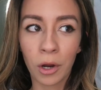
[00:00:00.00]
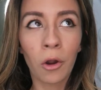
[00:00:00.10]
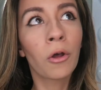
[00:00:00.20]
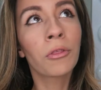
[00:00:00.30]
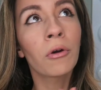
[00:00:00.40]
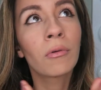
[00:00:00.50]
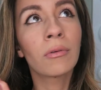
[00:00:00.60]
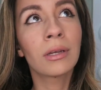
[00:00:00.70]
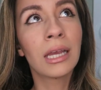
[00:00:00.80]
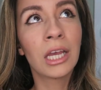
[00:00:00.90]
Although,
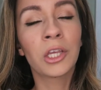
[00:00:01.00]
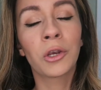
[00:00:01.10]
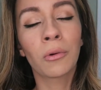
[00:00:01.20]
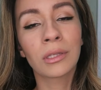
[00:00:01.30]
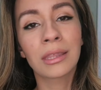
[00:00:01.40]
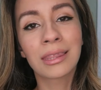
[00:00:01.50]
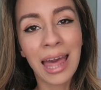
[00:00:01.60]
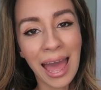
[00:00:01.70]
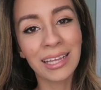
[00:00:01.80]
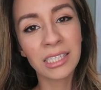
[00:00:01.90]
you know,
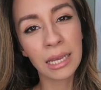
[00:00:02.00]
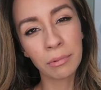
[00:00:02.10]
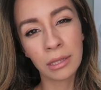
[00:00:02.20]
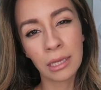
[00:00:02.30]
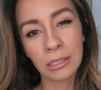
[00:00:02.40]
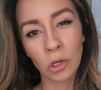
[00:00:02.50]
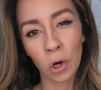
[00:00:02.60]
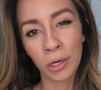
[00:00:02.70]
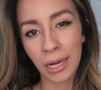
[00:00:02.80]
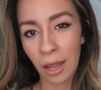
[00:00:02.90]
that type of thing is
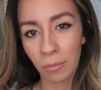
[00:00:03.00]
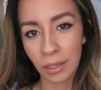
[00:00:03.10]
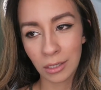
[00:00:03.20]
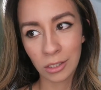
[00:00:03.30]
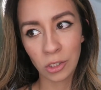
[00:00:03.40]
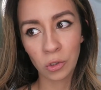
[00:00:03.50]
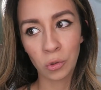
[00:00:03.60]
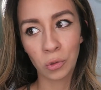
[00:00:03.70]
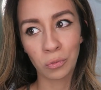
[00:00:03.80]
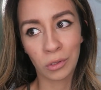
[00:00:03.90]
hard now because you
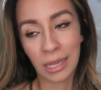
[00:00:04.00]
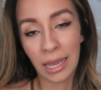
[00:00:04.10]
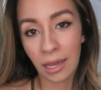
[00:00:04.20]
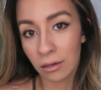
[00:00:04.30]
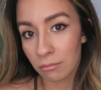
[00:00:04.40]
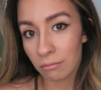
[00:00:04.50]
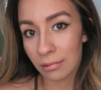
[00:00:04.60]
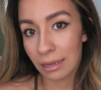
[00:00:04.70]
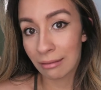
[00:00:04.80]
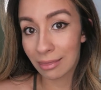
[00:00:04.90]
can't
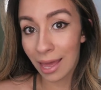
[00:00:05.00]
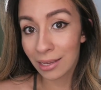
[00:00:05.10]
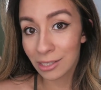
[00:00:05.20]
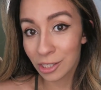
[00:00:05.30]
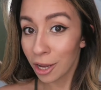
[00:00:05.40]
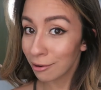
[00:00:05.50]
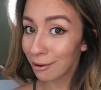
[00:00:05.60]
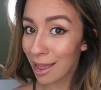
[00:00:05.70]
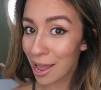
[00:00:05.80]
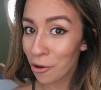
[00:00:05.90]
get that done
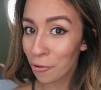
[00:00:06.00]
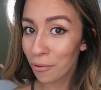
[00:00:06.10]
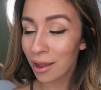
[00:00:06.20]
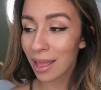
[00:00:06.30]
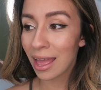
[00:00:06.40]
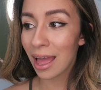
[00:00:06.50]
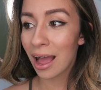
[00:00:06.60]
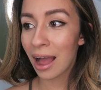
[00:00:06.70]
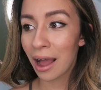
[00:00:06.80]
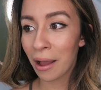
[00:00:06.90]
now.
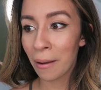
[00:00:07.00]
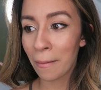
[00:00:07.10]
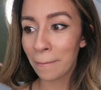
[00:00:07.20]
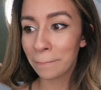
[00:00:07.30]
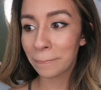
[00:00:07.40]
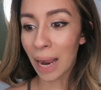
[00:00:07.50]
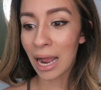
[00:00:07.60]
Um...